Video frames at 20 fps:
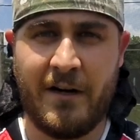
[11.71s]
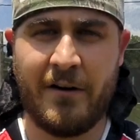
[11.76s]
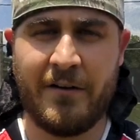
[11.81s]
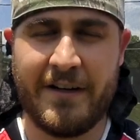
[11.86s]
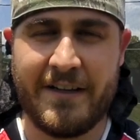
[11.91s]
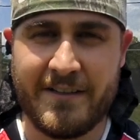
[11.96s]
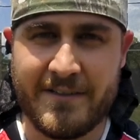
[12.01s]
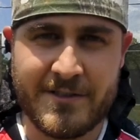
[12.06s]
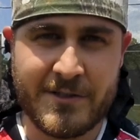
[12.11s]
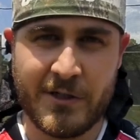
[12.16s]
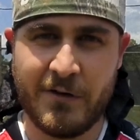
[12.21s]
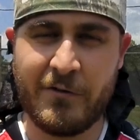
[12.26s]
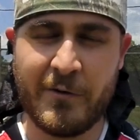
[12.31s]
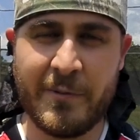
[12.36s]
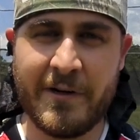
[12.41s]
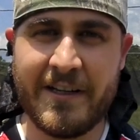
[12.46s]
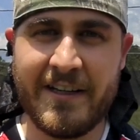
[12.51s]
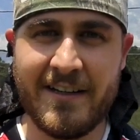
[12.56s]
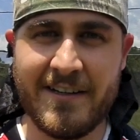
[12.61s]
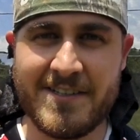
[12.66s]
All right, so
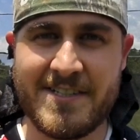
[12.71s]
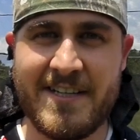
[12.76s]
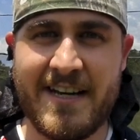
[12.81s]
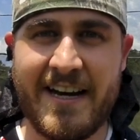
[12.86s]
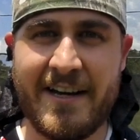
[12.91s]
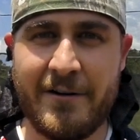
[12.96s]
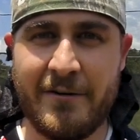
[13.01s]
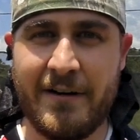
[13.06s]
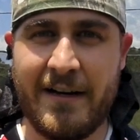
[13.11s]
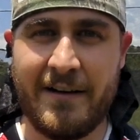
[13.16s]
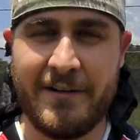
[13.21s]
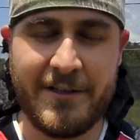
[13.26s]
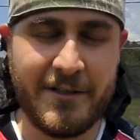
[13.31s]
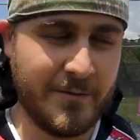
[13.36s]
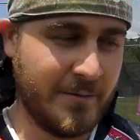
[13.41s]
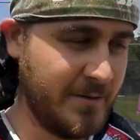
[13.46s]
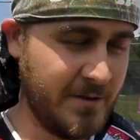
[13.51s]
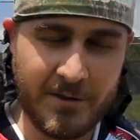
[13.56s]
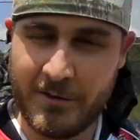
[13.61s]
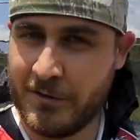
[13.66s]
everybody else died around
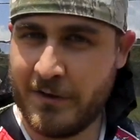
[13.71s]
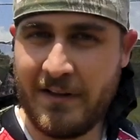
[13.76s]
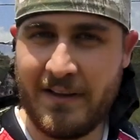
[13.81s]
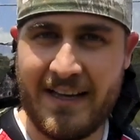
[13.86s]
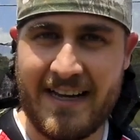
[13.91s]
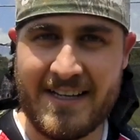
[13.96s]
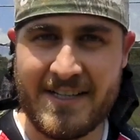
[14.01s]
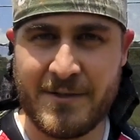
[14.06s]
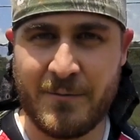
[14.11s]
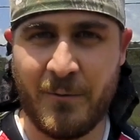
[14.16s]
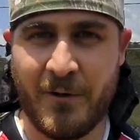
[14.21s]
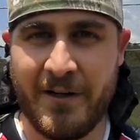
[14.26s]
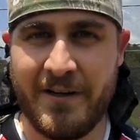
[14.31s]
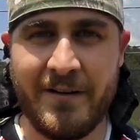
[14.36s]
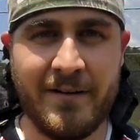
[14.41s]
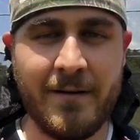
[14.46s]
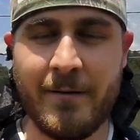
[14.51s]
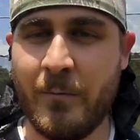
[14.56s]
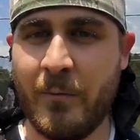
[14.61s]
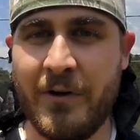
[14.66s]
you. You're the last
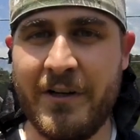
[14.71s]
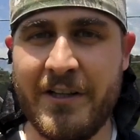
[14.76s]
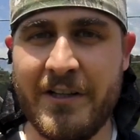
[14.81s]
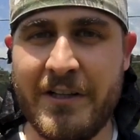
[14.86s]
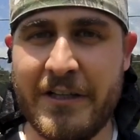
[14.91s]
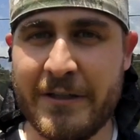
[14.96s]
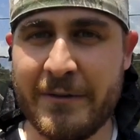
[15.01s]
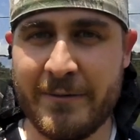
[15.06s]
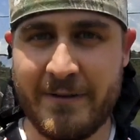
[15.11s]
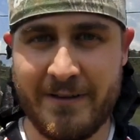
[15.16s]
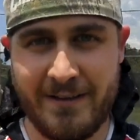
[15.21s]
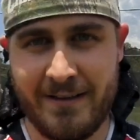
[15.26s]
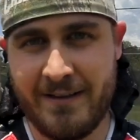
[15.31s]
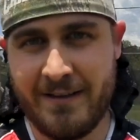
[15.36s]
one. What do you do?